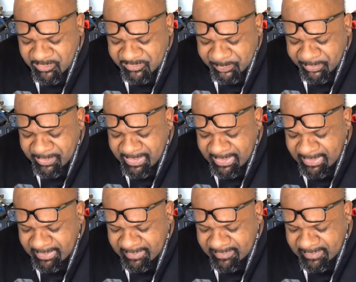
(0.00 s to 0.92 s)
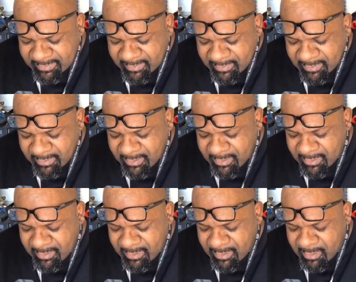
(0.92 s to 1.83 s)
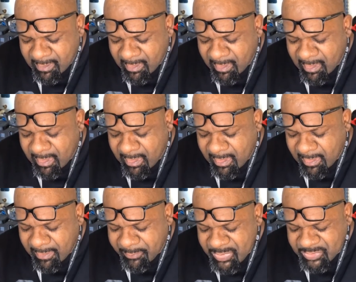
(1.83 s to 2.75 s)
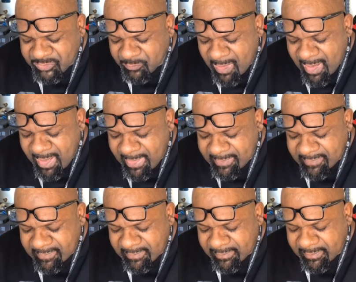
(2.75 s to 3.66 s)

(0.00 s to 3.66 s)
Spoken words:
springs, push rods,